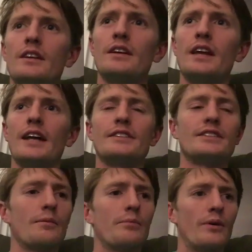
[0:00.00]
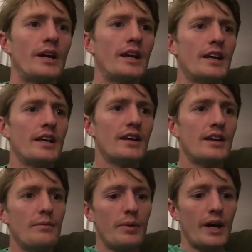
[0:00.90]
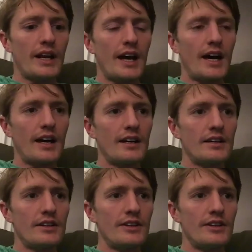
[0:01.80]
at some point. But no,